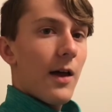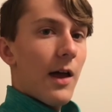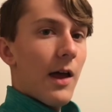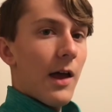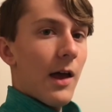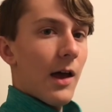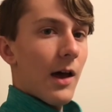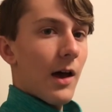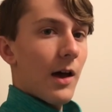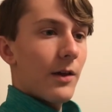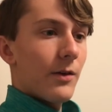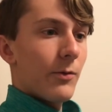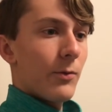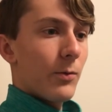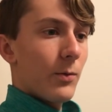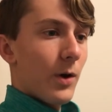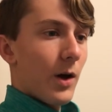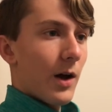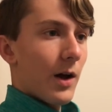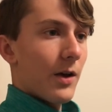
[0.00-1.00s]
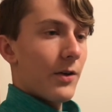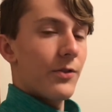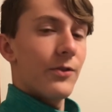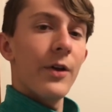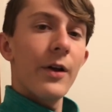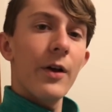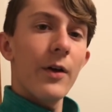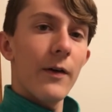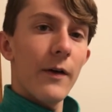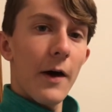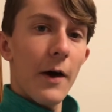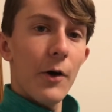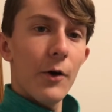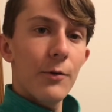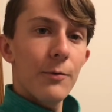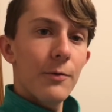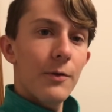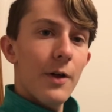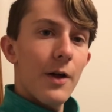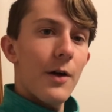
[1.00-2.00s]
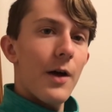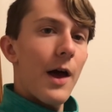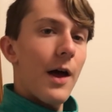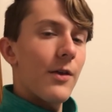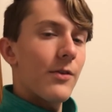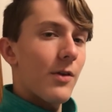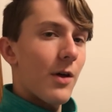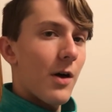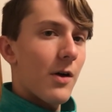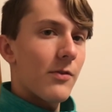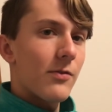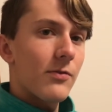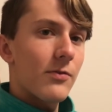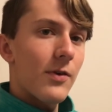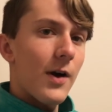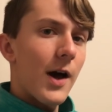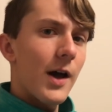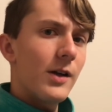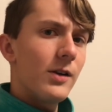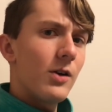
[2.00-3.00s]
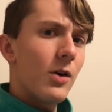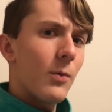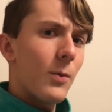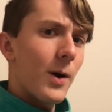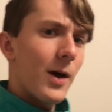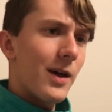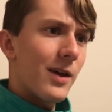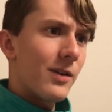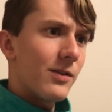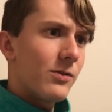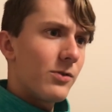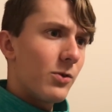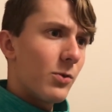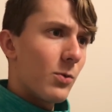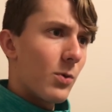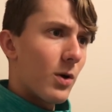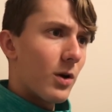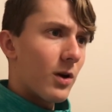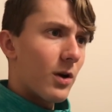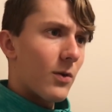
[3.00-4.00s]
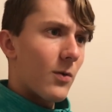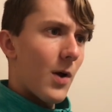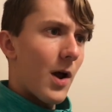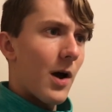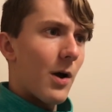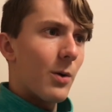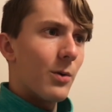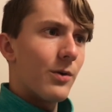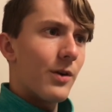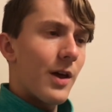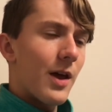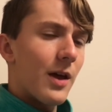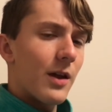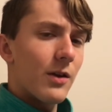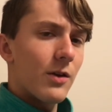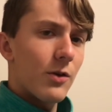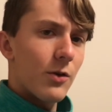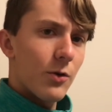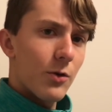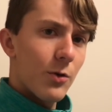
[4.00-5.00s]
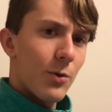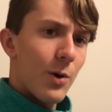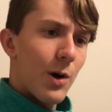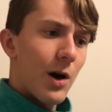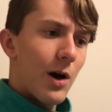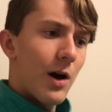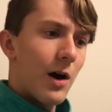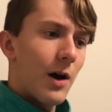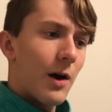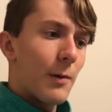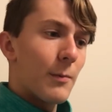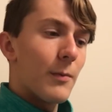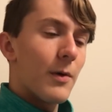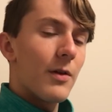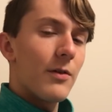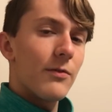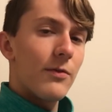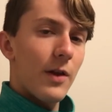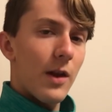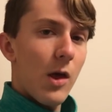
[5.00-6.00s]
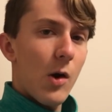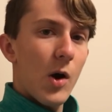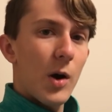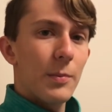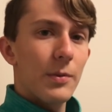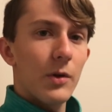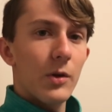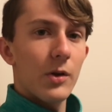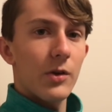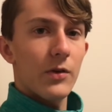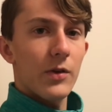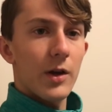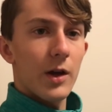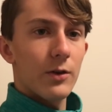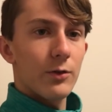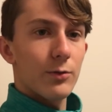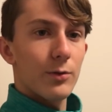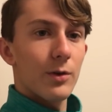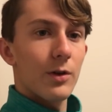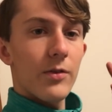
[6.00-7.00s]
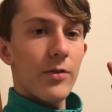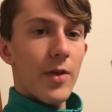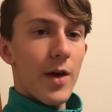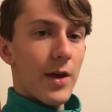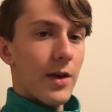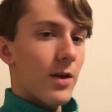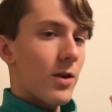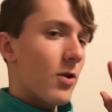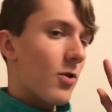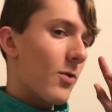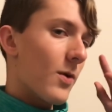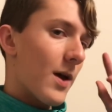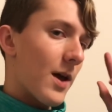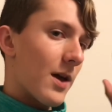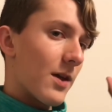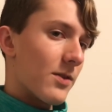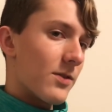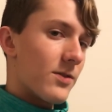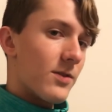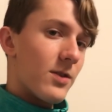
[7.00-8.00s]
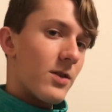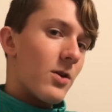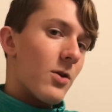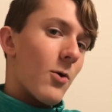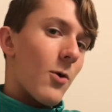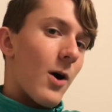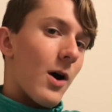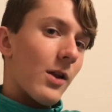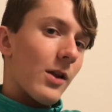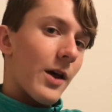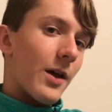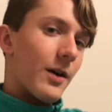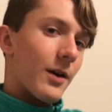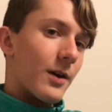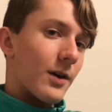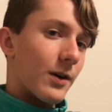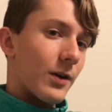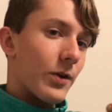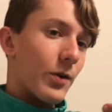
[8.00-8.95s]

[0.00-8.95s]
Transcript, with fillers: and uh, stick around as I find a way to work around a new um, video uploading schedule. Thank you and see you all later.